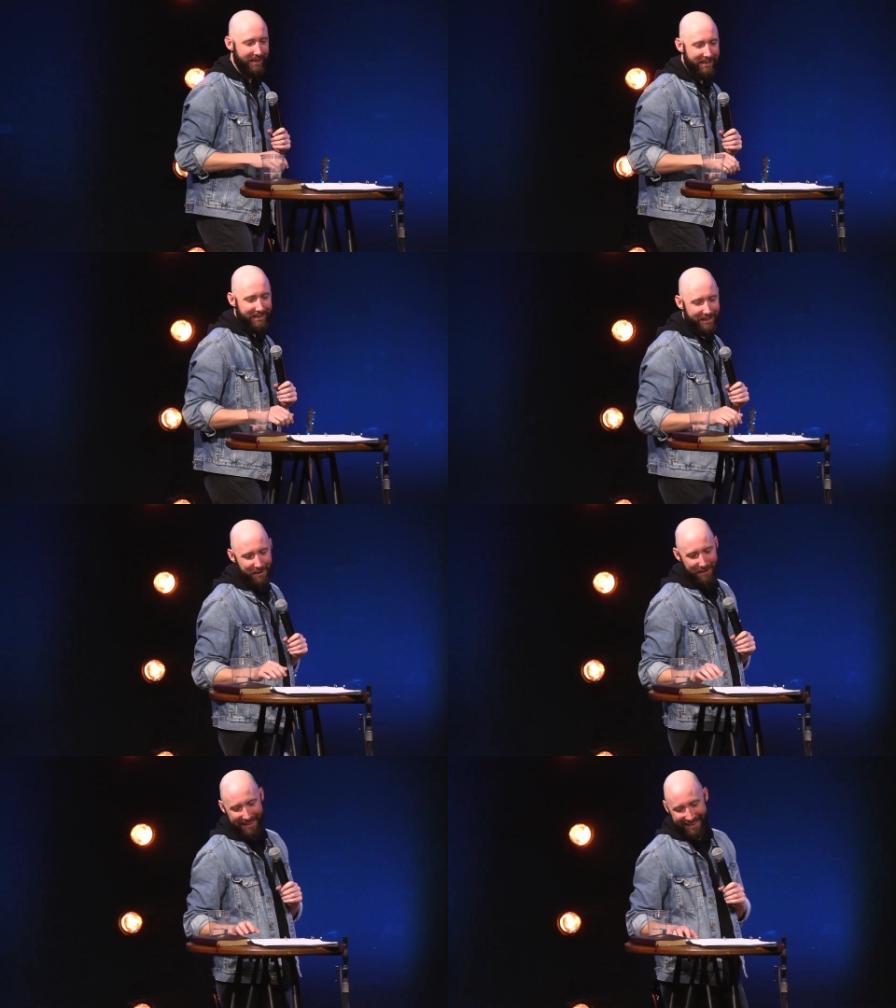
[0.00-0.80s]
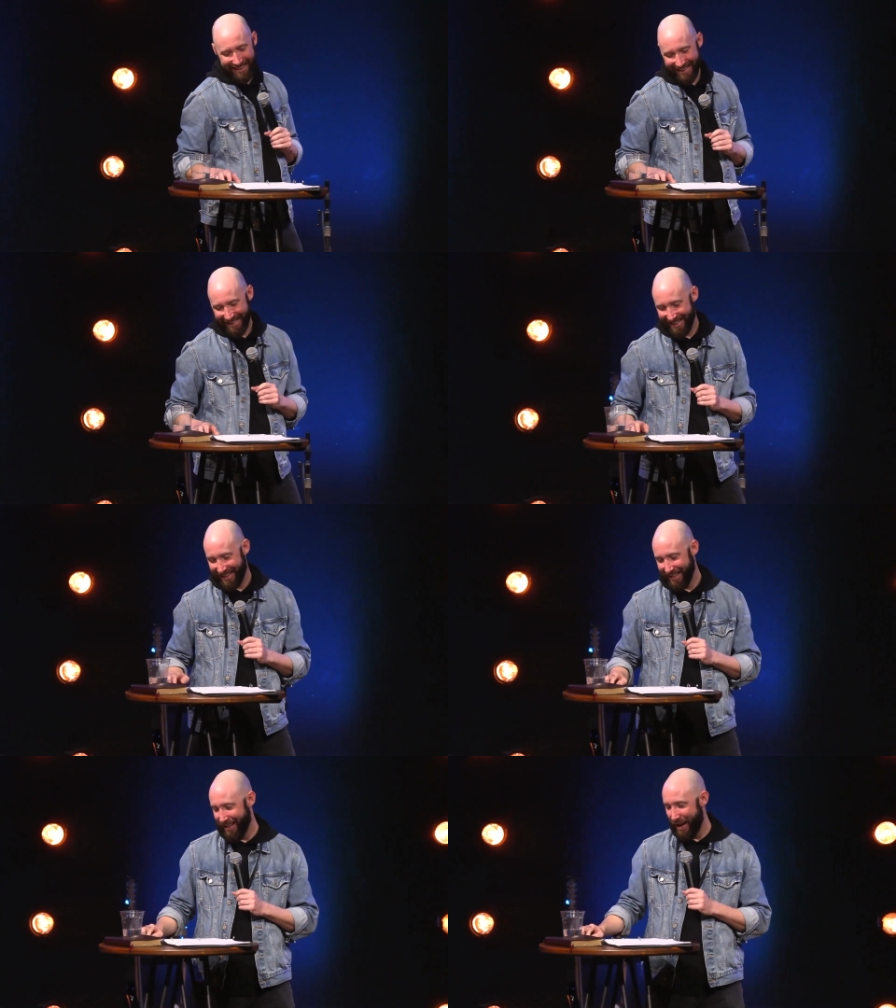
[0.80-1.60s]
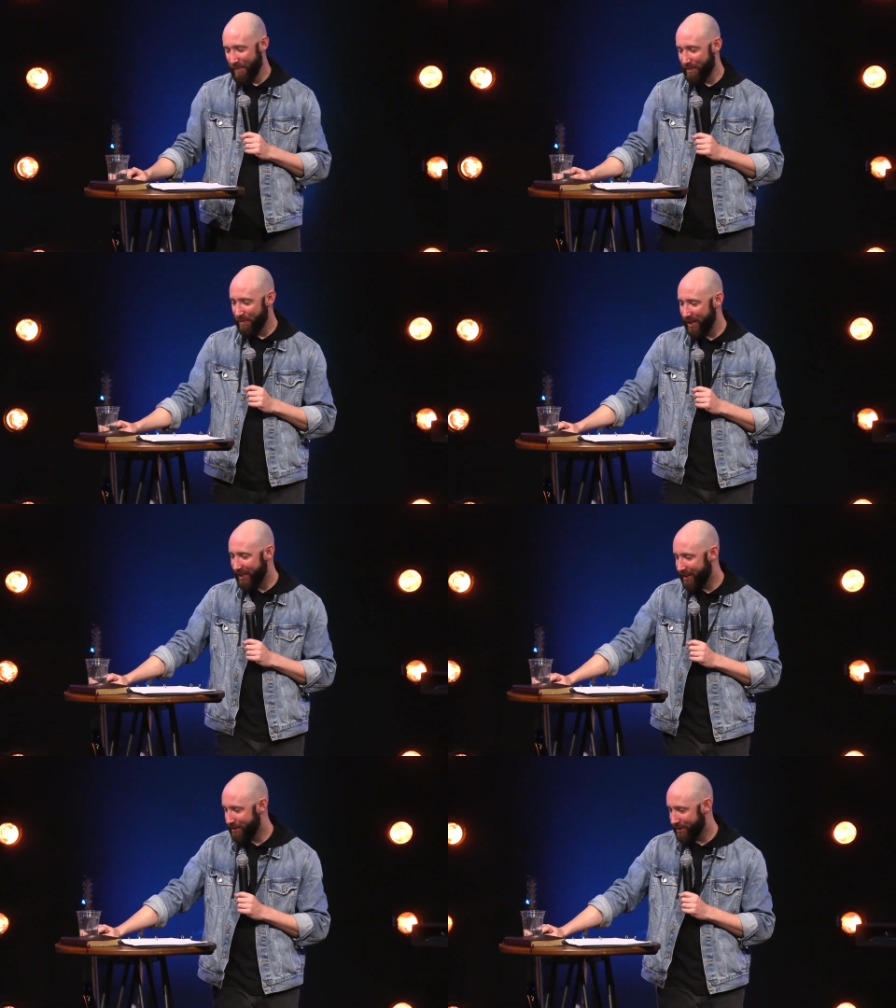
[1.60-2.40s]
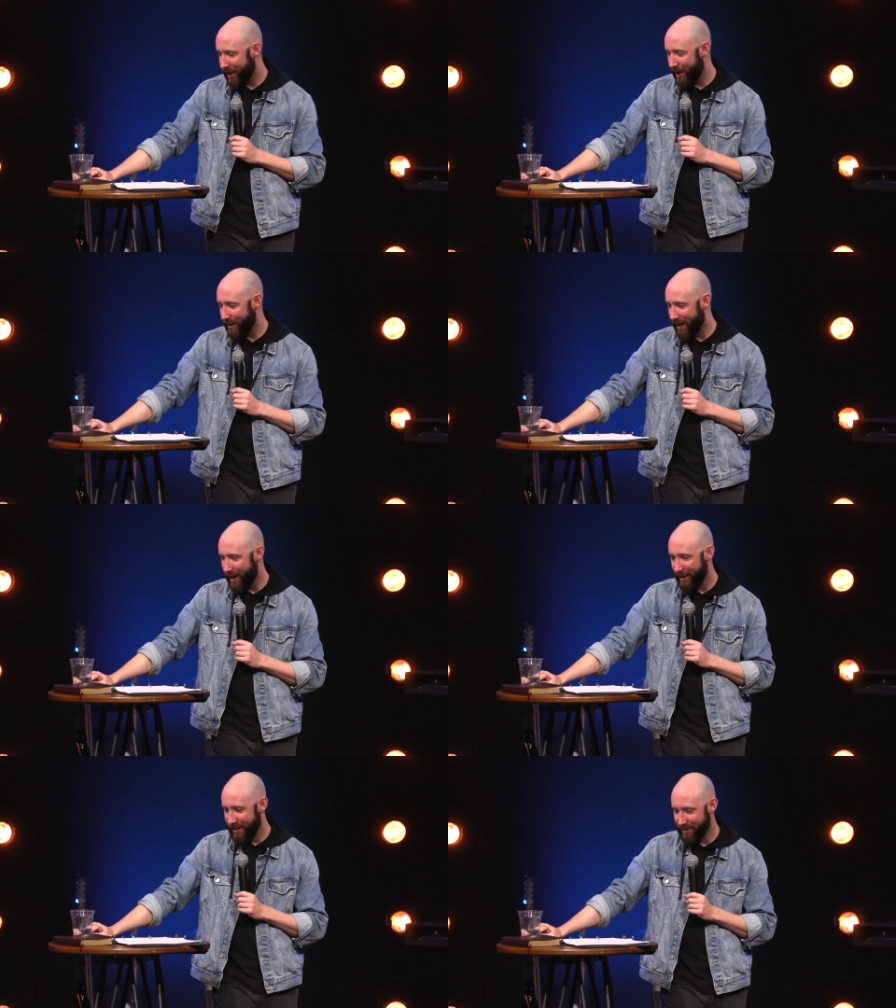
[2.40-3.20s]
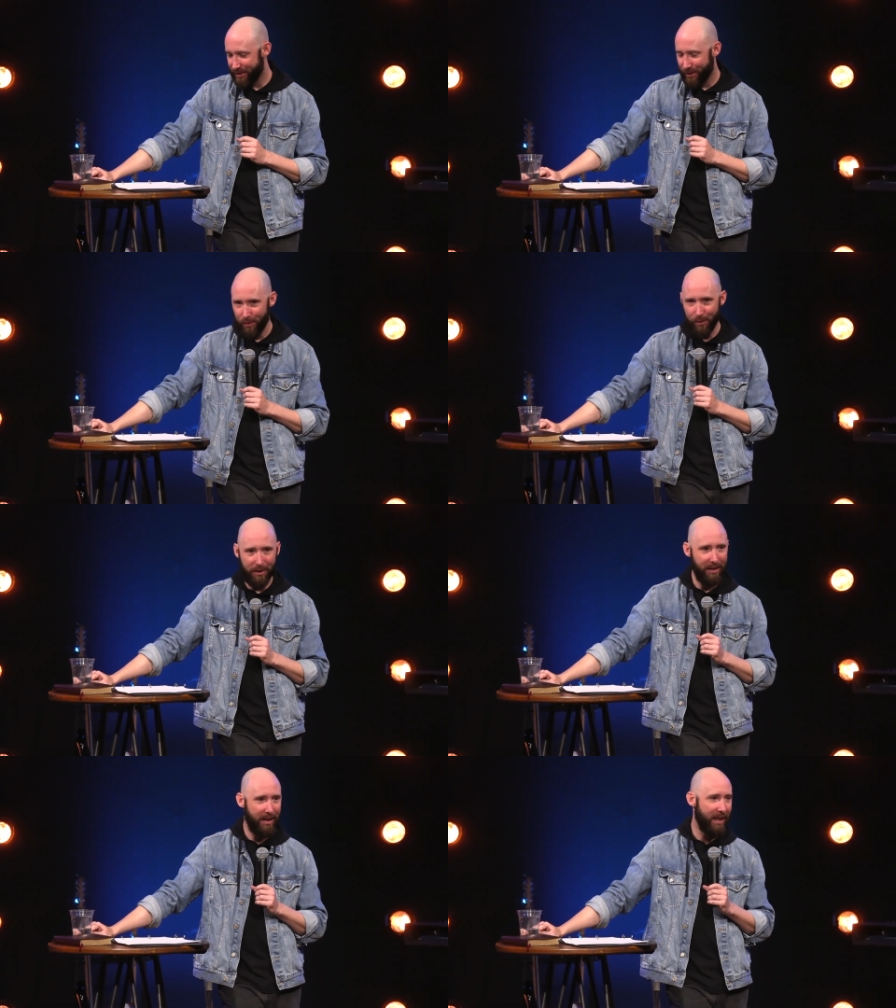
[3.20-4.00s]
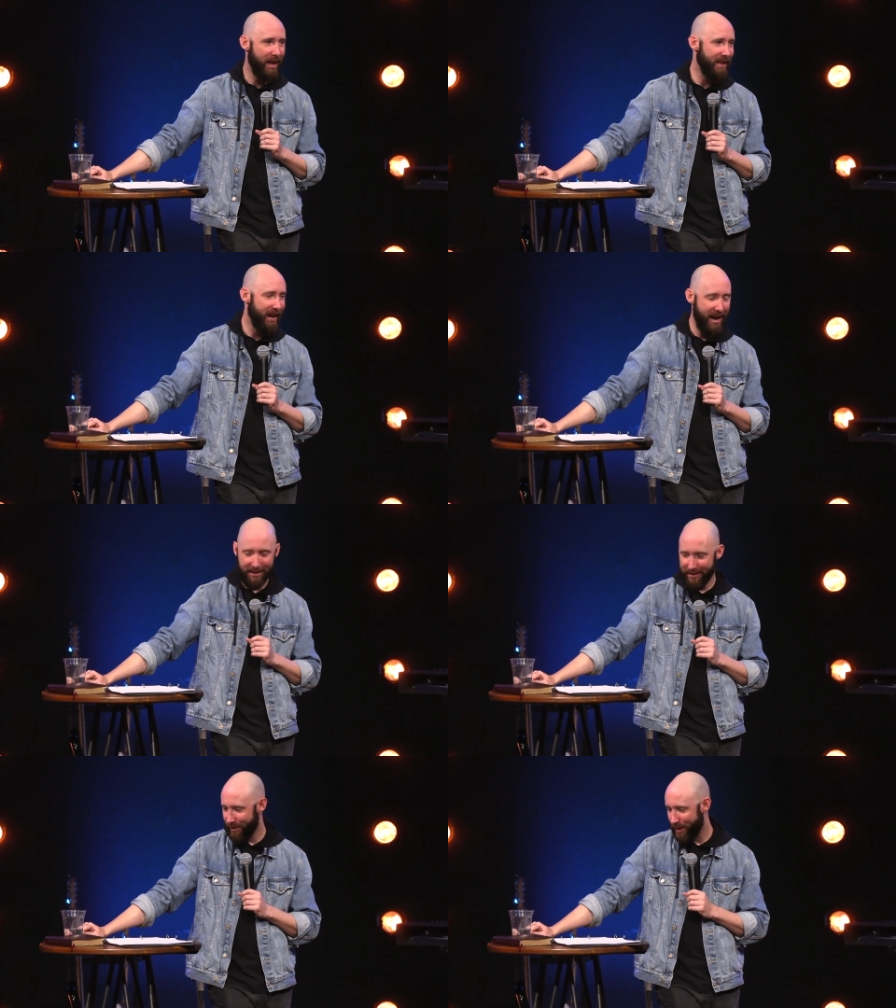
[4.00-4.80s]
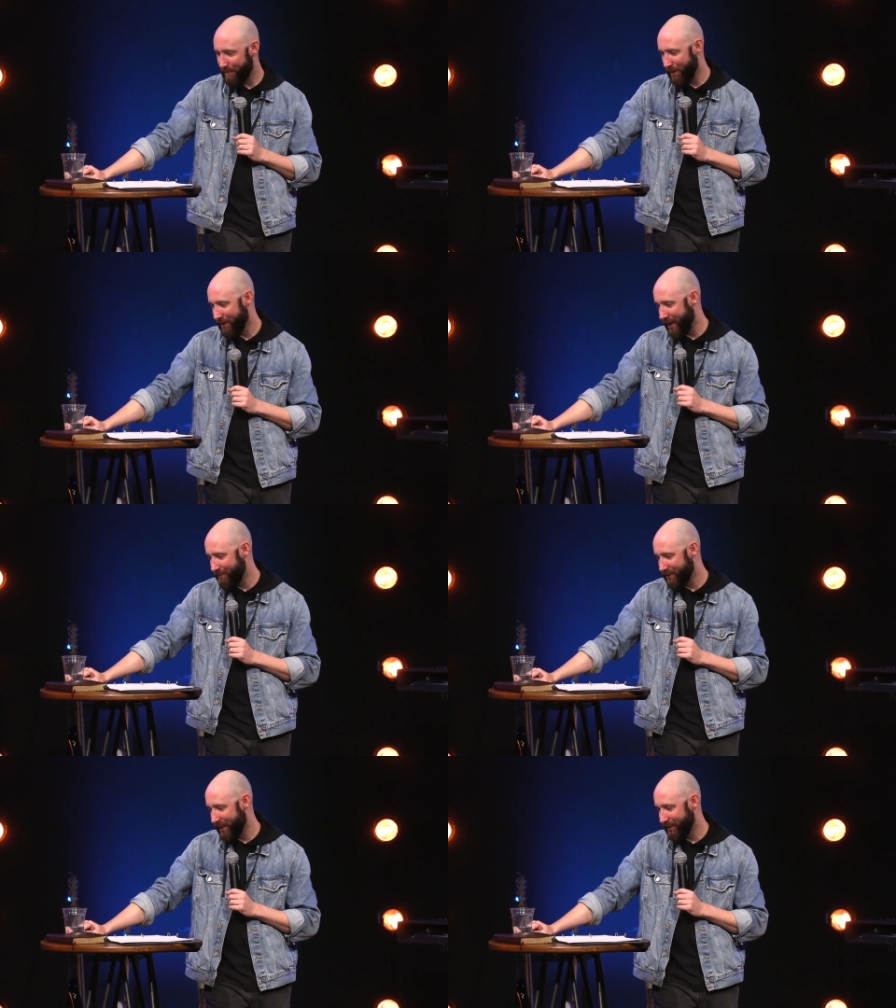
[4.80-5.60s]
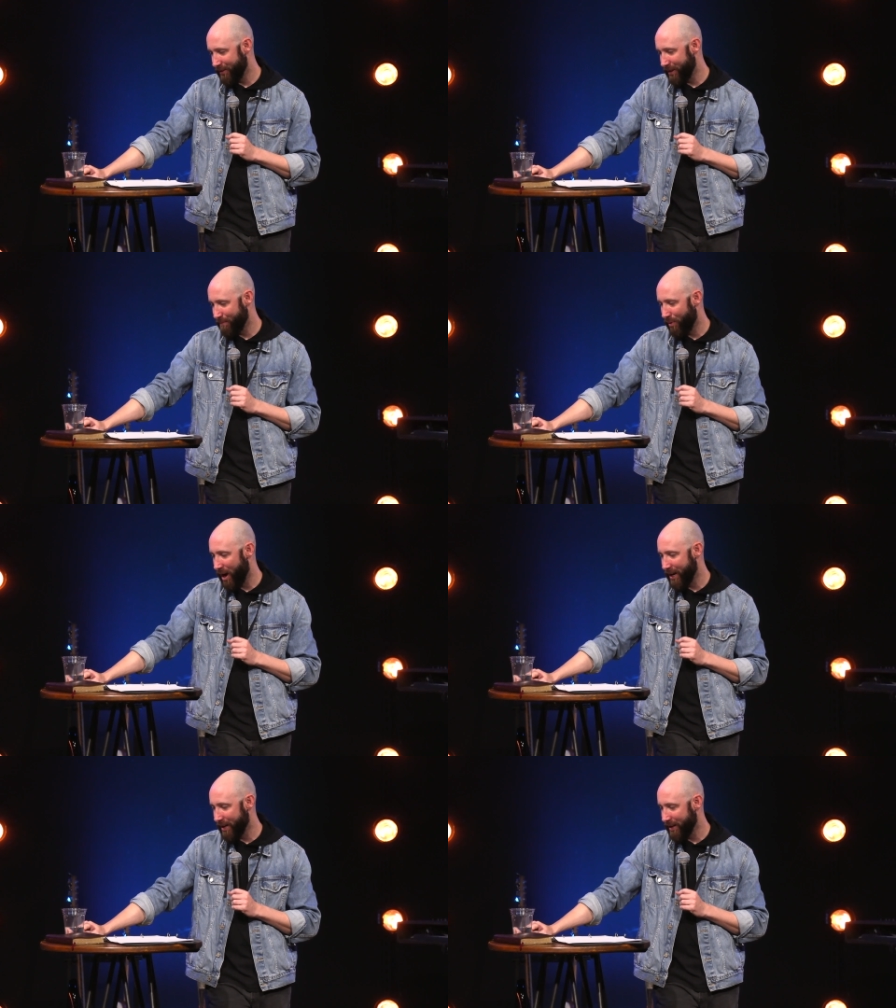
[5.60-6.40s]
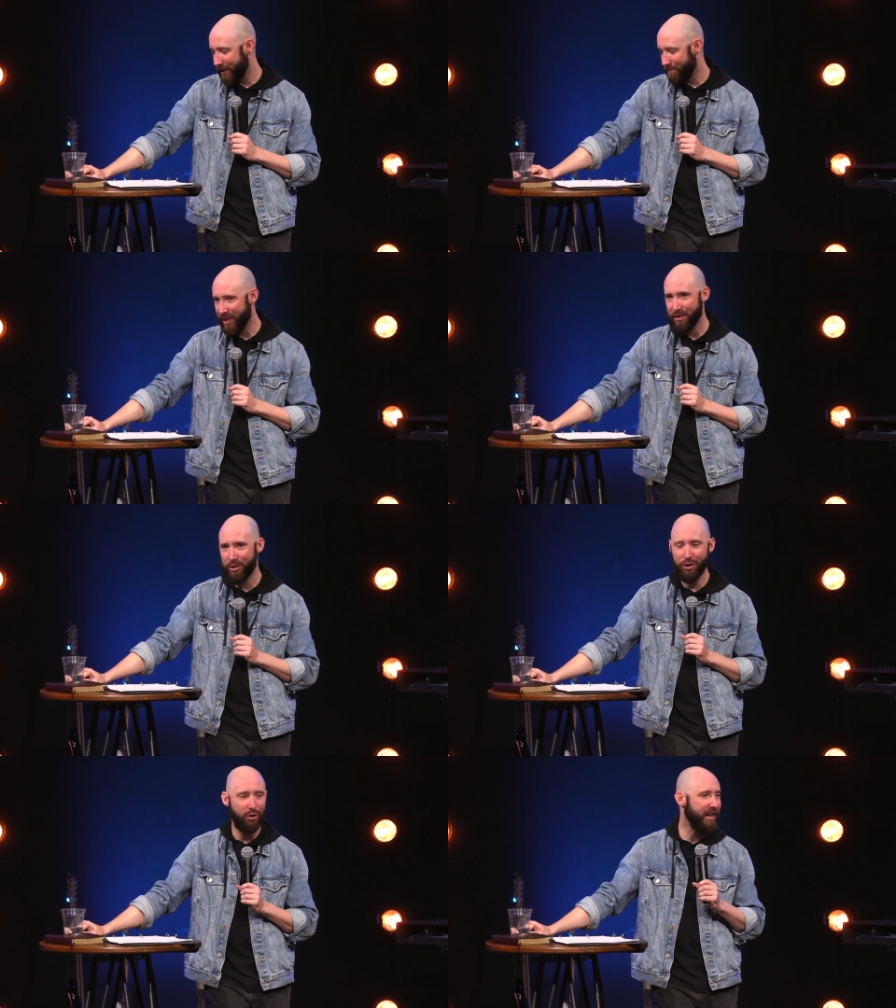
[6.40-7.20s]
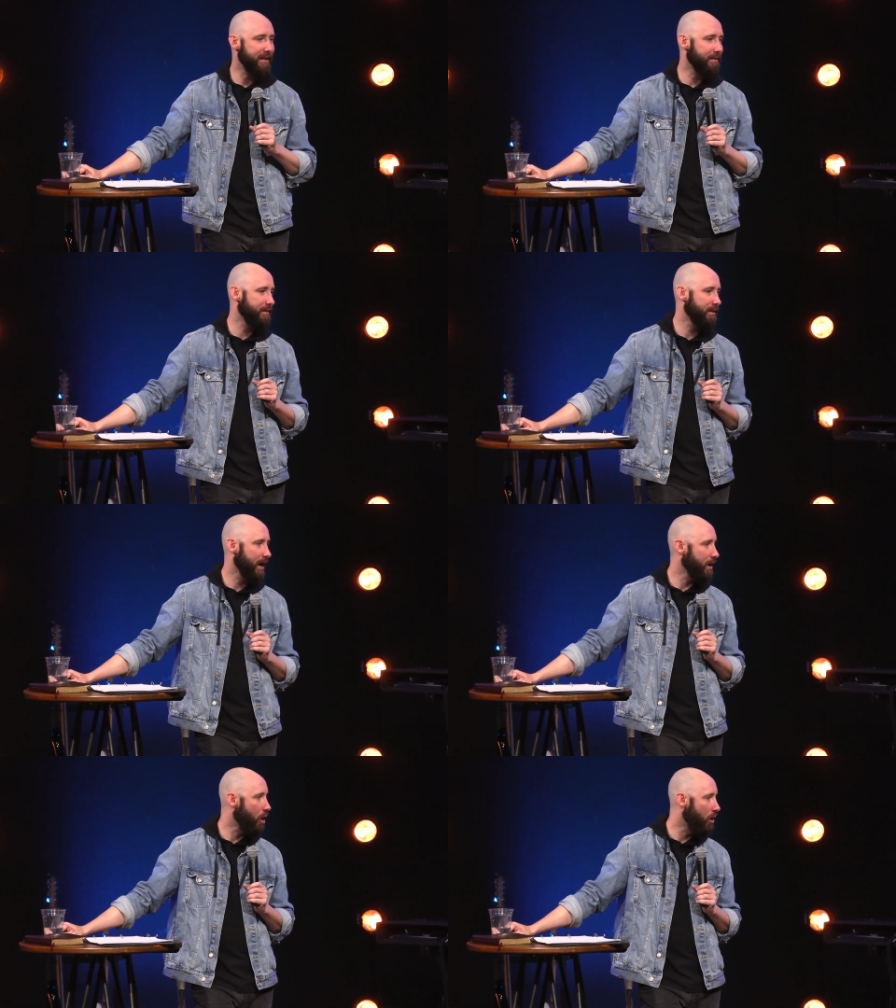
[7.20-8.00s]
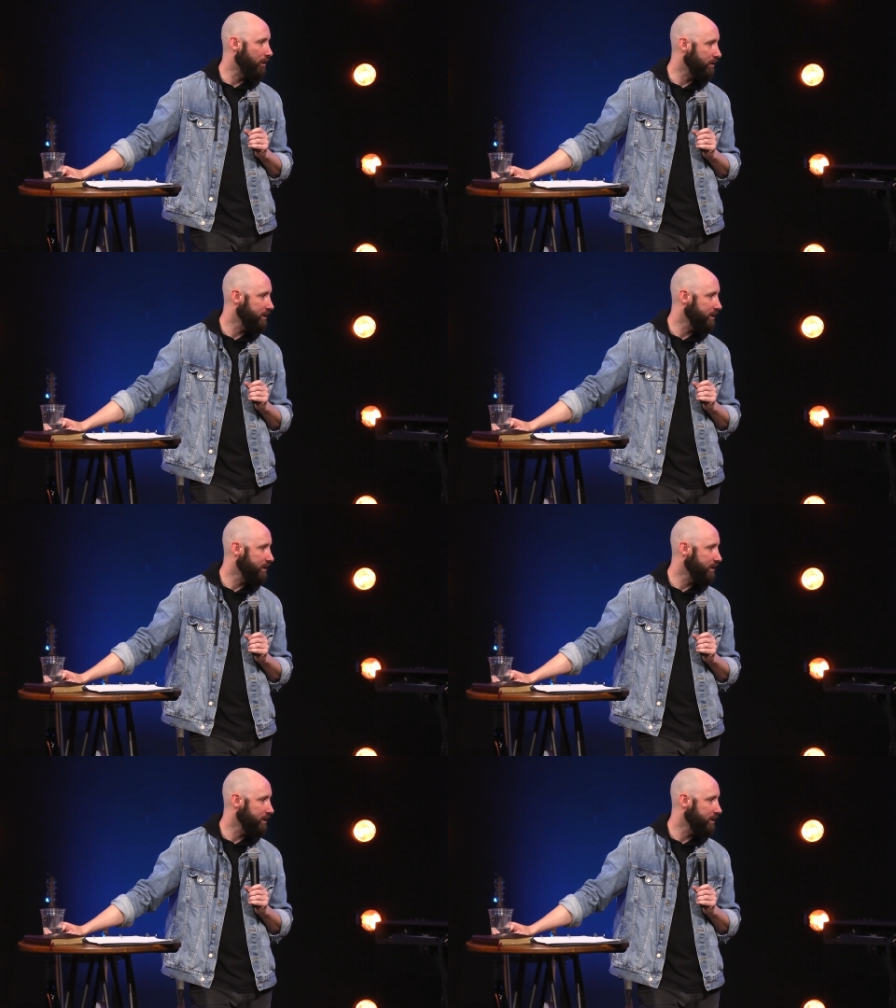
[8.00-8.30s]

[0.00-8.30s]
so I remember many years ago uh, in school, uh, they had us look up our names, and I looked up Brian, and it meant strength and honor.